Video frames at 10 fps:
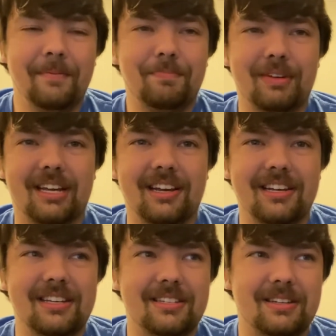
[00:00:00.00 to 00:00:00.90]

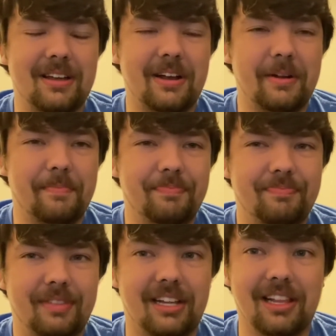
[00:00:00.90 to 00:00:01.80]
because
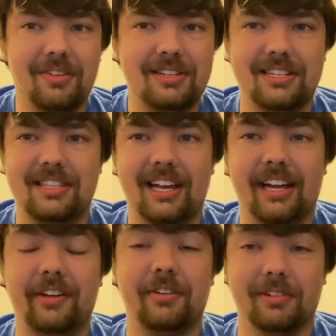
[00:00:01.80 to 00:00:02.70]
the closest thing I
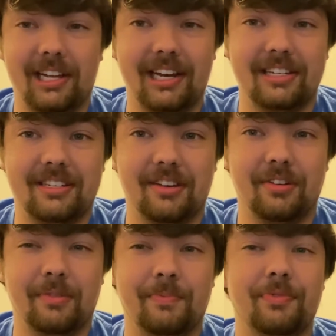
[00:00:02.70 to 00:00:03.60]
know to relate it to